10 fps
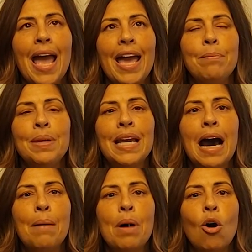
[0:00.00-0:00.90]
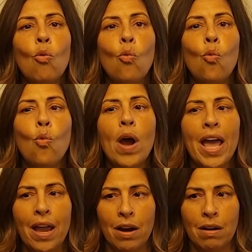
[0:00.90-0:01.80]
and become
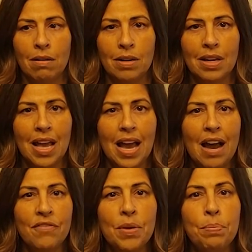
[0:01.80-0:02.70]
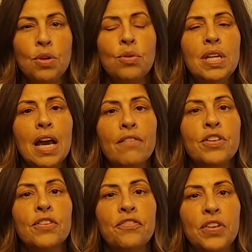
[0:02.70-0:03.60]
aware of the beauty of
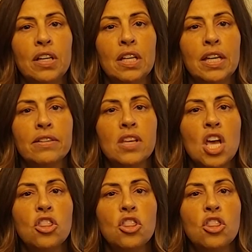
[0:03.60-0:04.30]
your feelings,